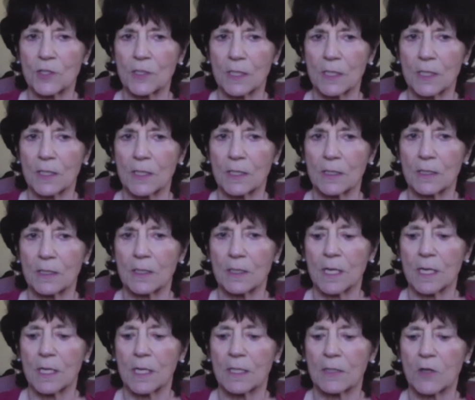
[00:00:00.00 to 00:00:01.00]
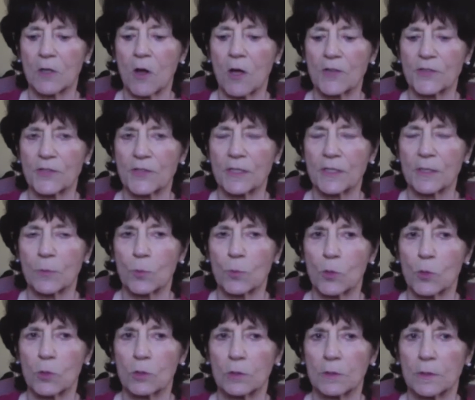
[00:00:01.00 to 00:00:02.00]
and uh, cost in the
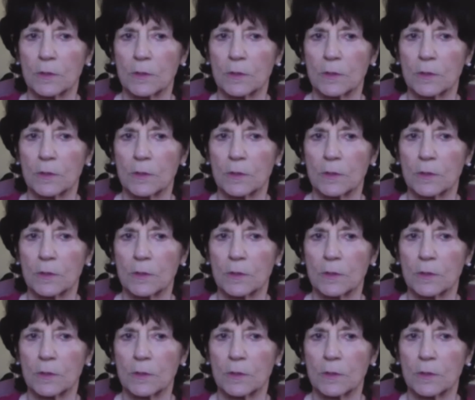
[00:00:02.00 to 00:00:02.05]
world.